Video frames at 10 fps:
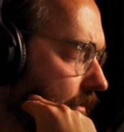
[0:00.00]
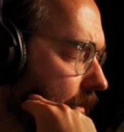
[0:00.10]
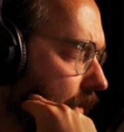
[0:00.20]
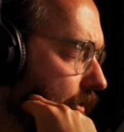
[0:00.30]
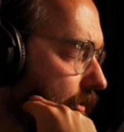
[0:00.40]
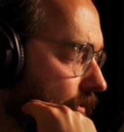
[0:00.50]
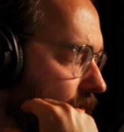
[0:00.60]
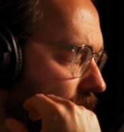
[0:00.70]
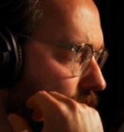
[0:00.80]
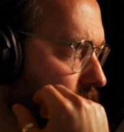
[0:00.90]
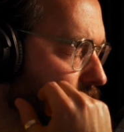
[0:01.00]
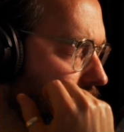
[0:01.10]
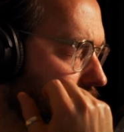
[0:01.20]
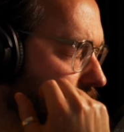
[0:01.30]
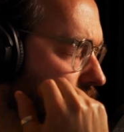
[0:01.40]
other than that you would,
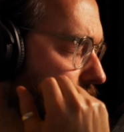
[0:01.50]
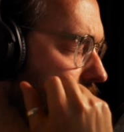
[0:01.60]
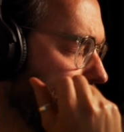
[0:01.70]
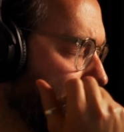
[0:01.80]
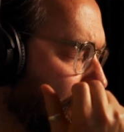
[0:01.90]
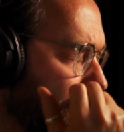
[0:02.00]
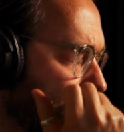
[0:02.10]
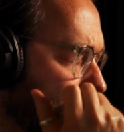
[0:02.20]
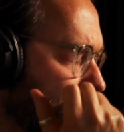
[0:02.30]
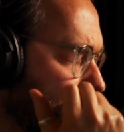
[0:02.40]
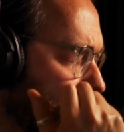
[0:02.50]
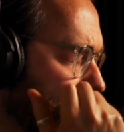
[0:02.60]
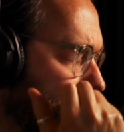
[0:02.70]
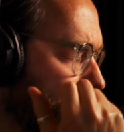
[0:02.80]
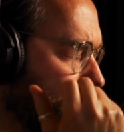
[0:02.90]
by your Spirit, reveal to
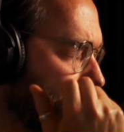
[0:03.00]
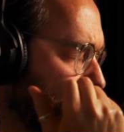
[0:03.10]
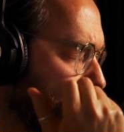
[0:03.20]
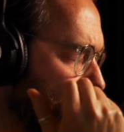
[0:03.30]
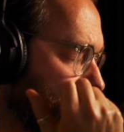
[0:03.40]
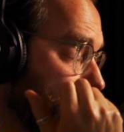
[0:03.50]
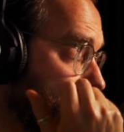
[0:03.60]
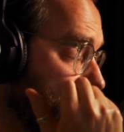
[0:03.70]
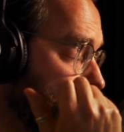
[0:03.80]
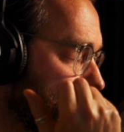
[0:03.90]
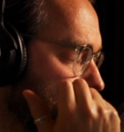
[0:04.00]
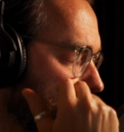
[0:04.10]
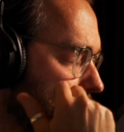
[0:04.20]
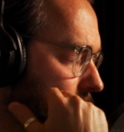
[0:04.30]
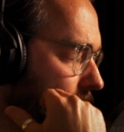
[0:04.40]
your body
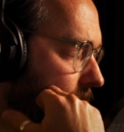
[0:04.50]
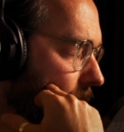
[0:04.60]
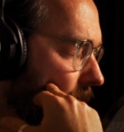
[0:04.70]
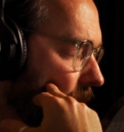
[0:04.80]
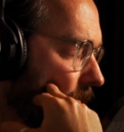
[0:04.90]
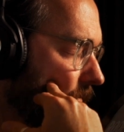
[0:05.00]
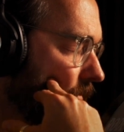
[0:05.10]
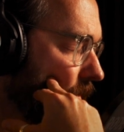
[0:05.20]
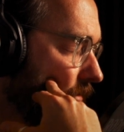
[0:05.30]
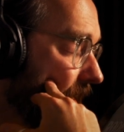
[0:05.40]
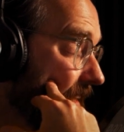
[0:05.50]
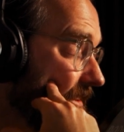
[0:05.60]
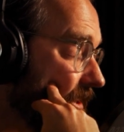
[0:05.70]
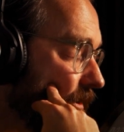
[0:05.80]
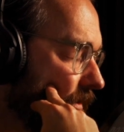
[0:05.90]
the
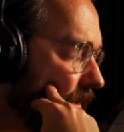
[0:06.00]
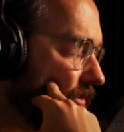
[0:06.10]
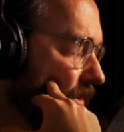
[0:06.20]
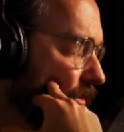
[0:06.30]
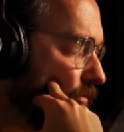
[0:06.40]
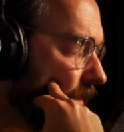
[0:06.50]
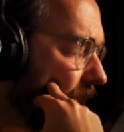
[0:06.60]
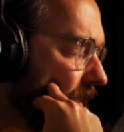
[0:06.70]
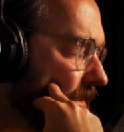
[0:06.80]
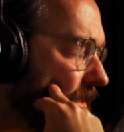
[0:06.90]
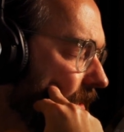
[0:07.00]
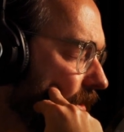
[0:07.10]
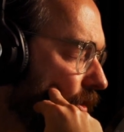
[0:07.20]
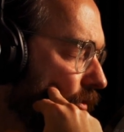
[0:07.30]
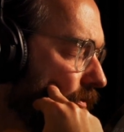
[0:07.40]
reality of these things, the reality
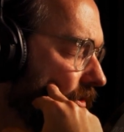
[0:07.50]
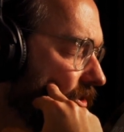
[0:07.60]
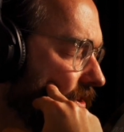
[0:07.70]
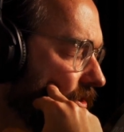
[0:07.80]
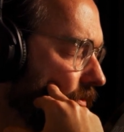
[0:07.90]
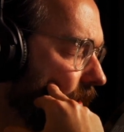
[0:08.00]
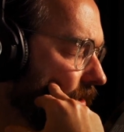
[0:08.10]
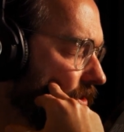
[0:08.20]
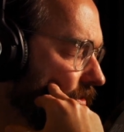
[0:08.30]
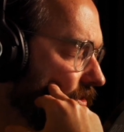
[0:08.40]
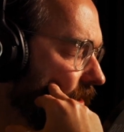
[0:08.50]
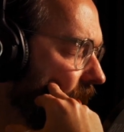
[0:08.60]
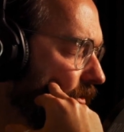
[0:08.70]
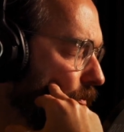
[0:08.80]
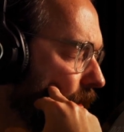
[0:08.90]
of the situation, the state of